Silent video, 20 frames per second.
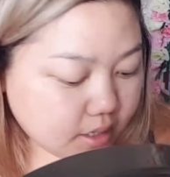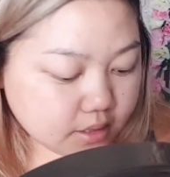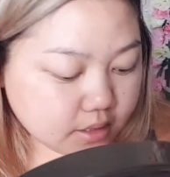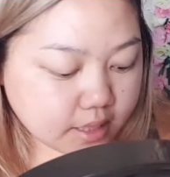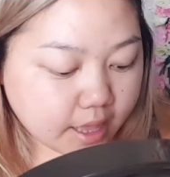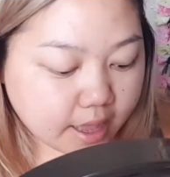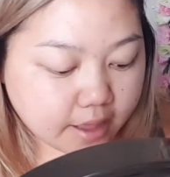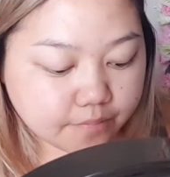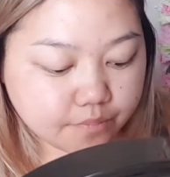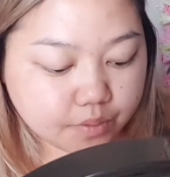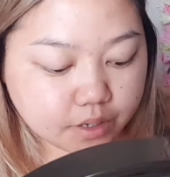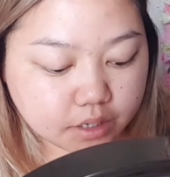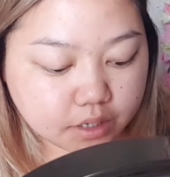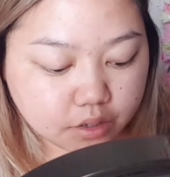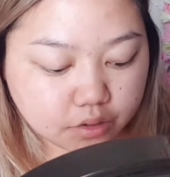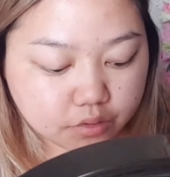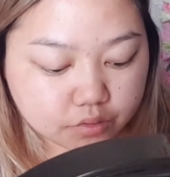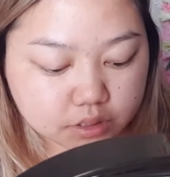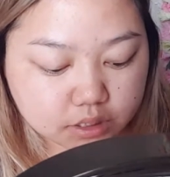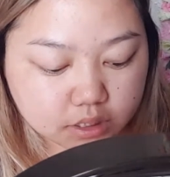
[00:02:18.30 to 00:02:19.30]
that I've been
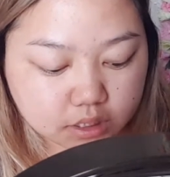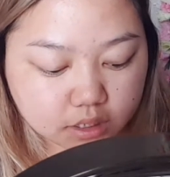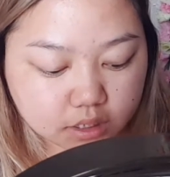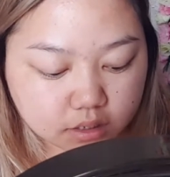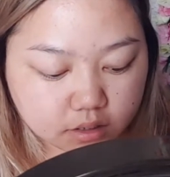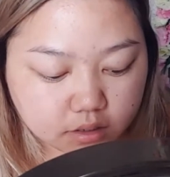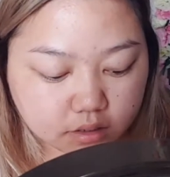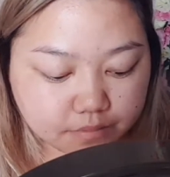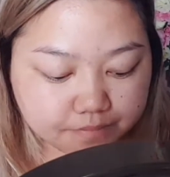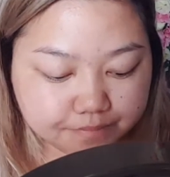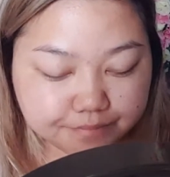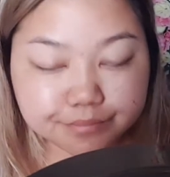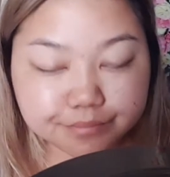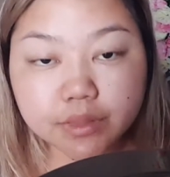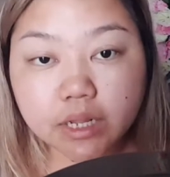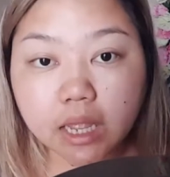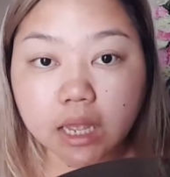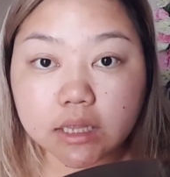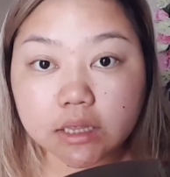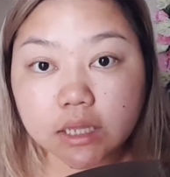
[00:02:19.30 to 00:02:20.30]
using
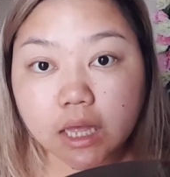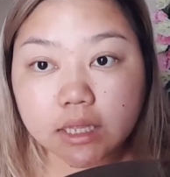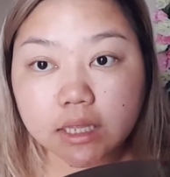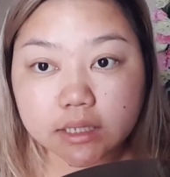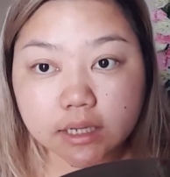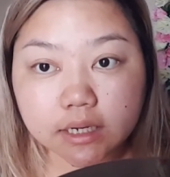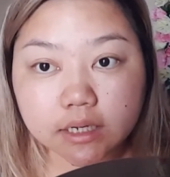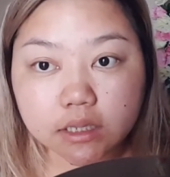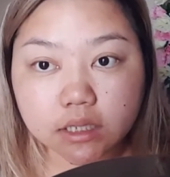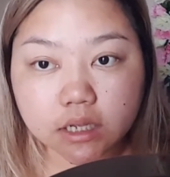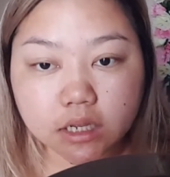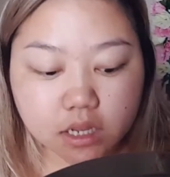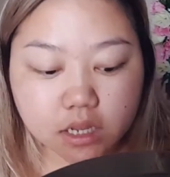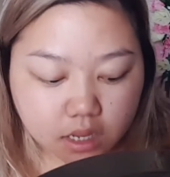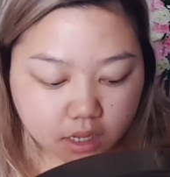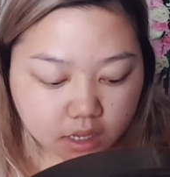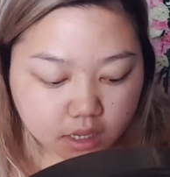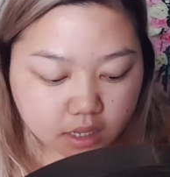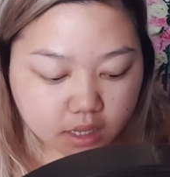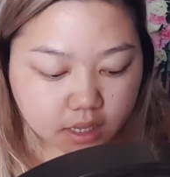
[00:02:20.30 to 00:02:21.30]
a lot lately
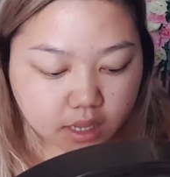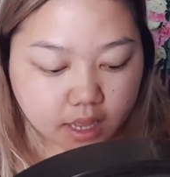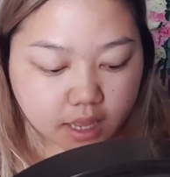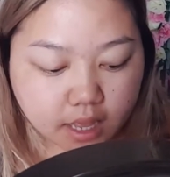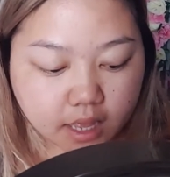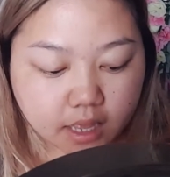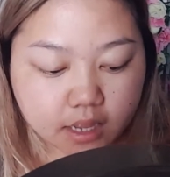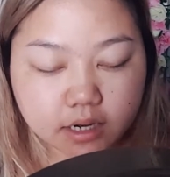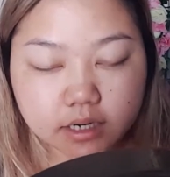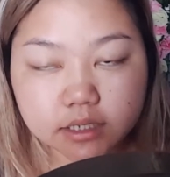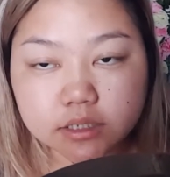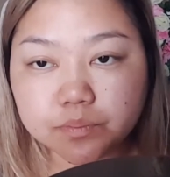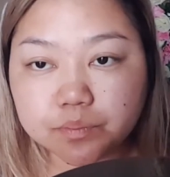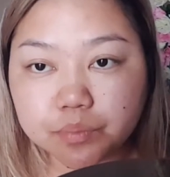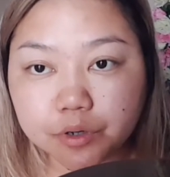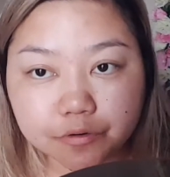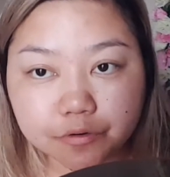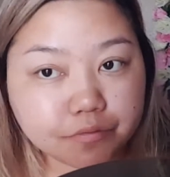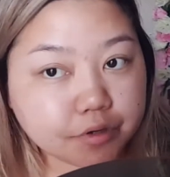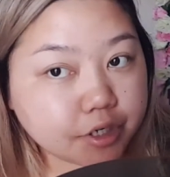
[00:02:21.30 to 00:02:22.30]
and it's
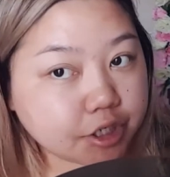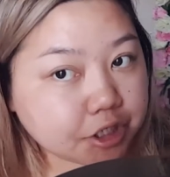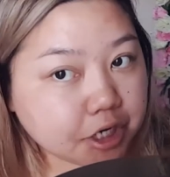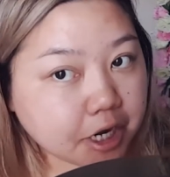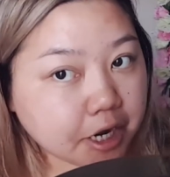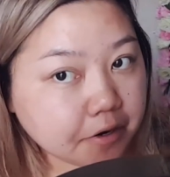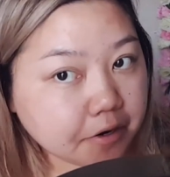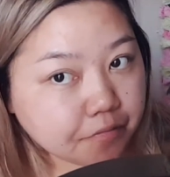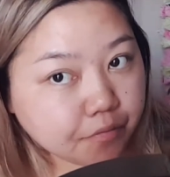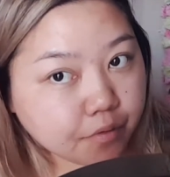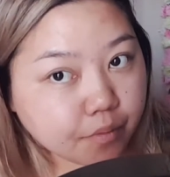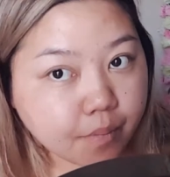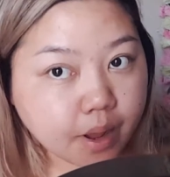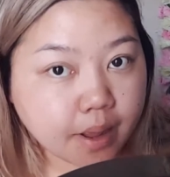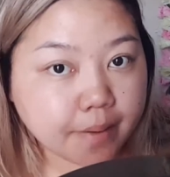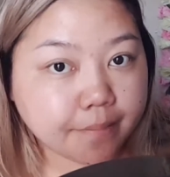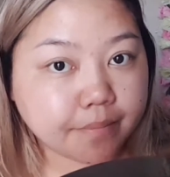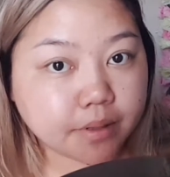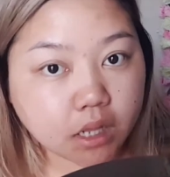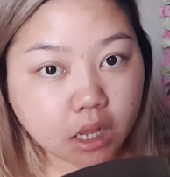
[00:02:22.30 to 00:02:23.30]
perfect shade for my
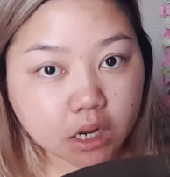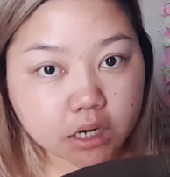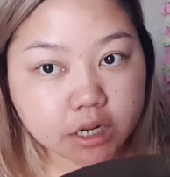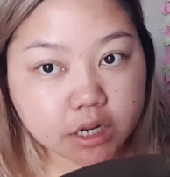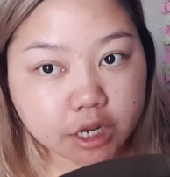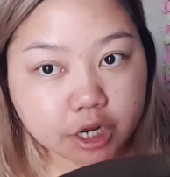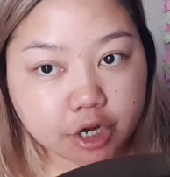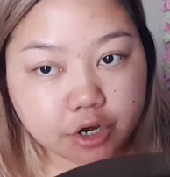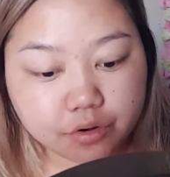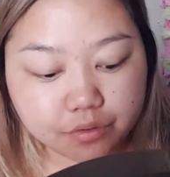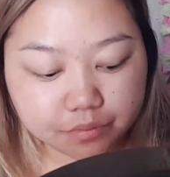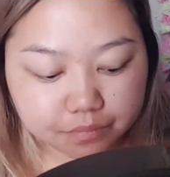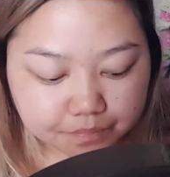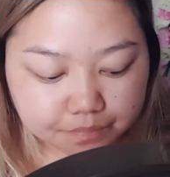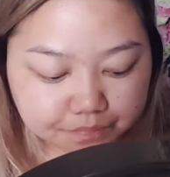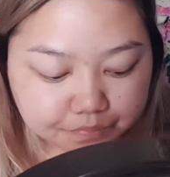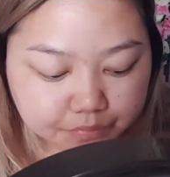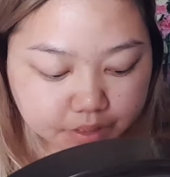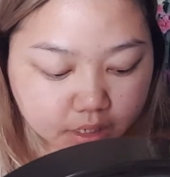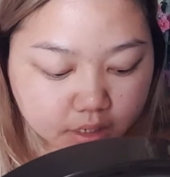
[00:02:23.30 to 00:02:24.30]
blonde hair.
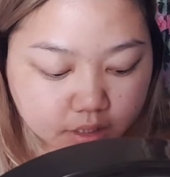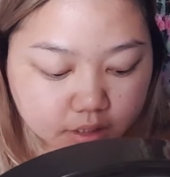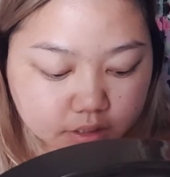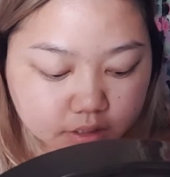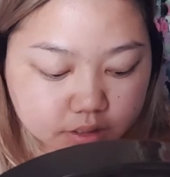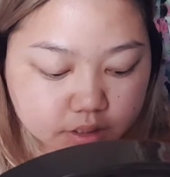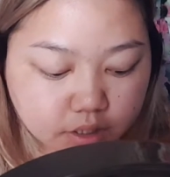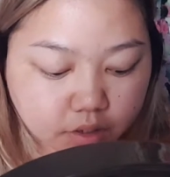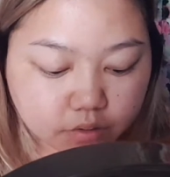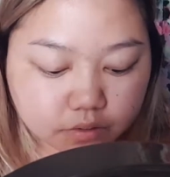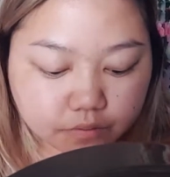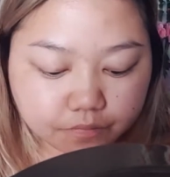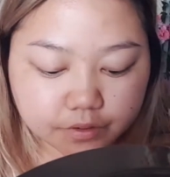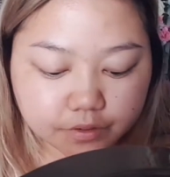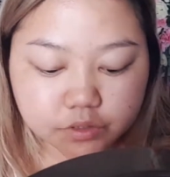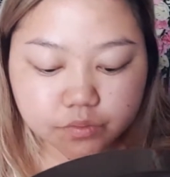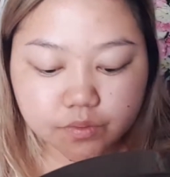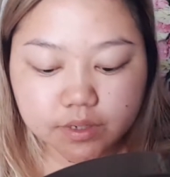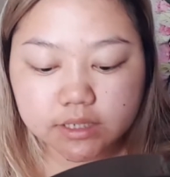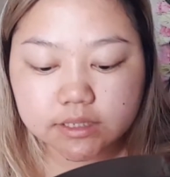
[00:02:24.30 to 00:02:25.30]
So the
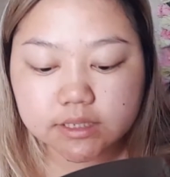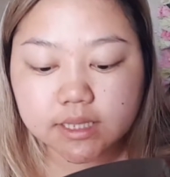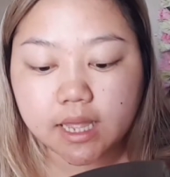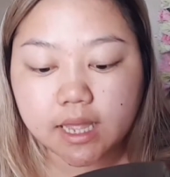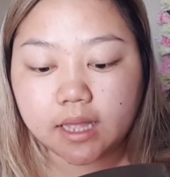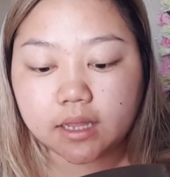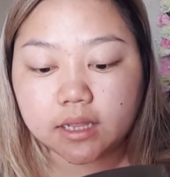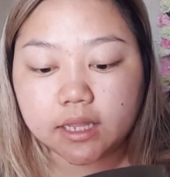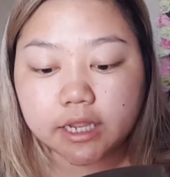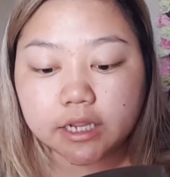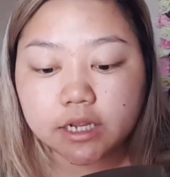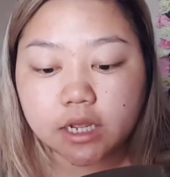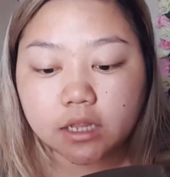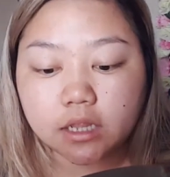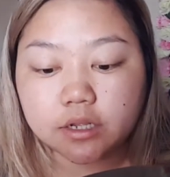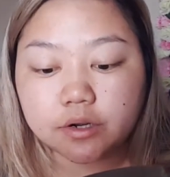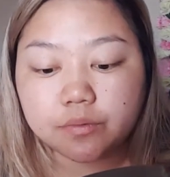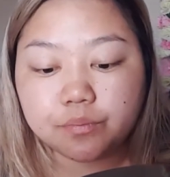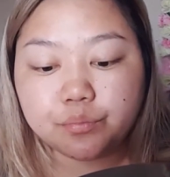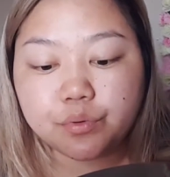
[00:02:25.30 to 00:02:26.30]
first one is the LA
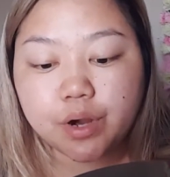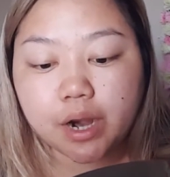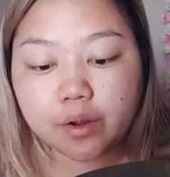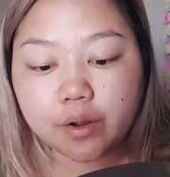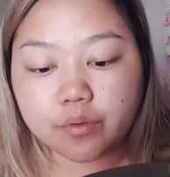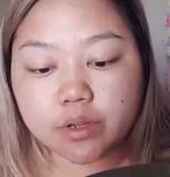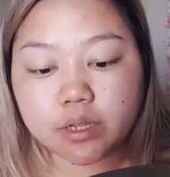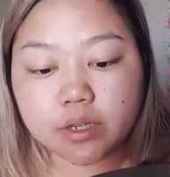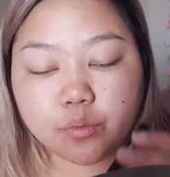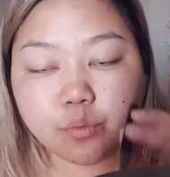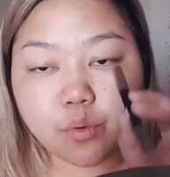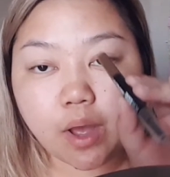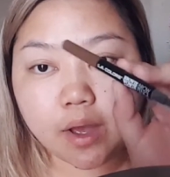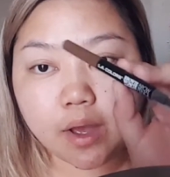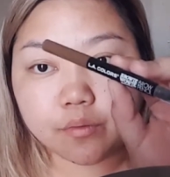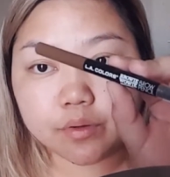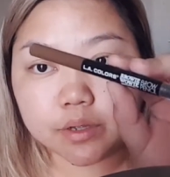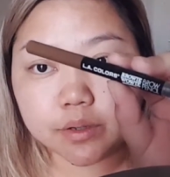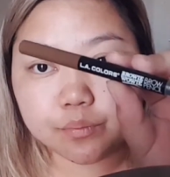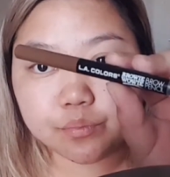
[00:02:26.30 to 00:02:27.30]
Color Browie
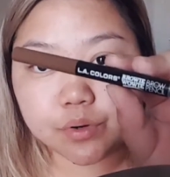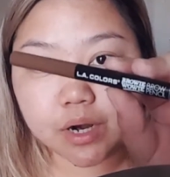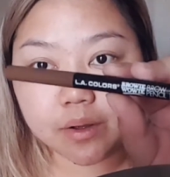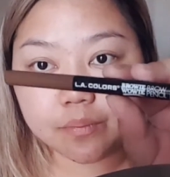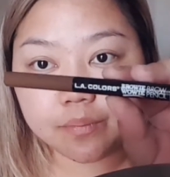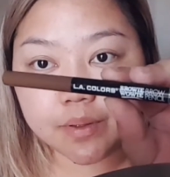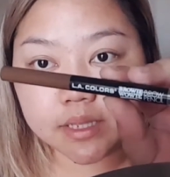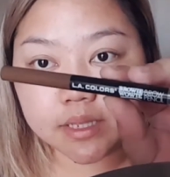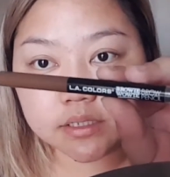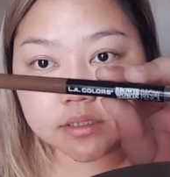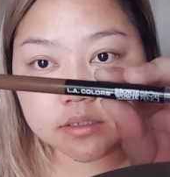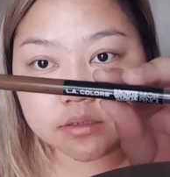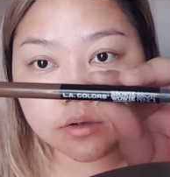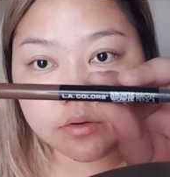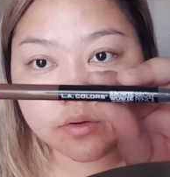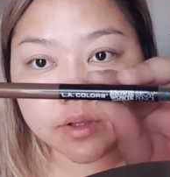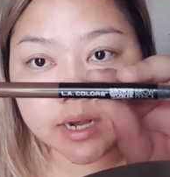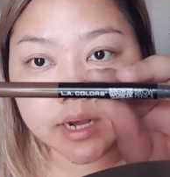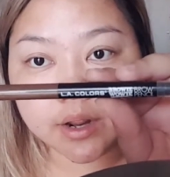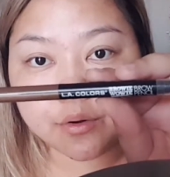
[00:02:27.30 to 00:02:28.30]
Wowie Brow Pencil
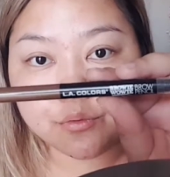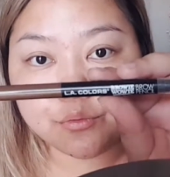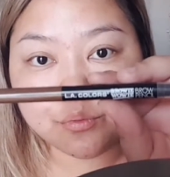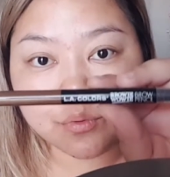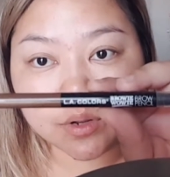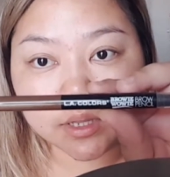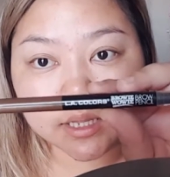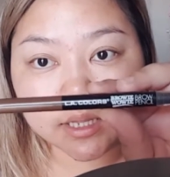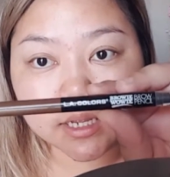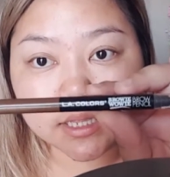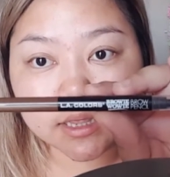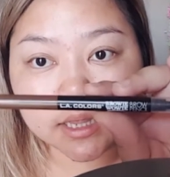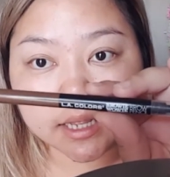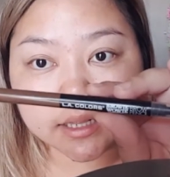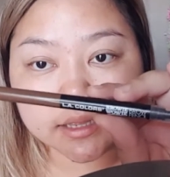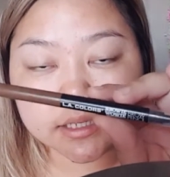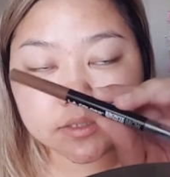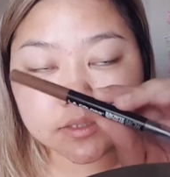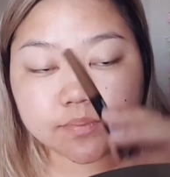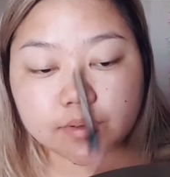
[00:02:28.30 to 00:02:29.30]
and I really
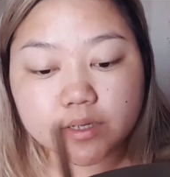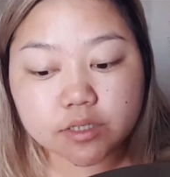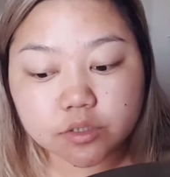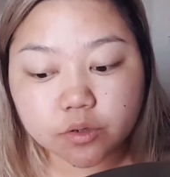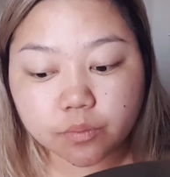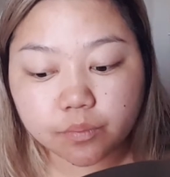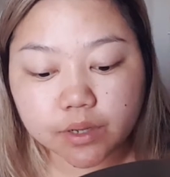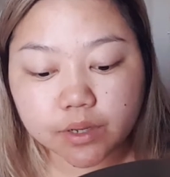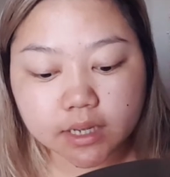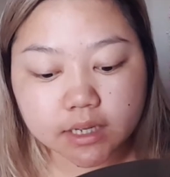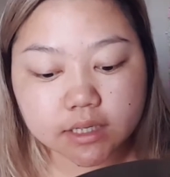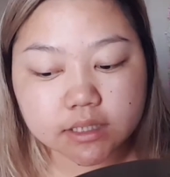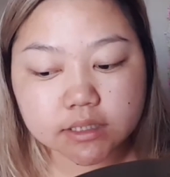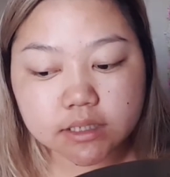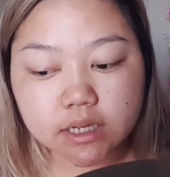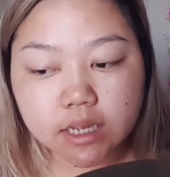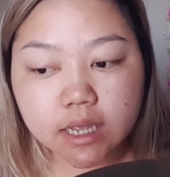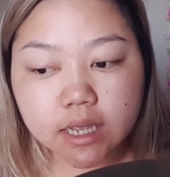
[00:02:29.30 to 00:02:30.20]
like this pencil because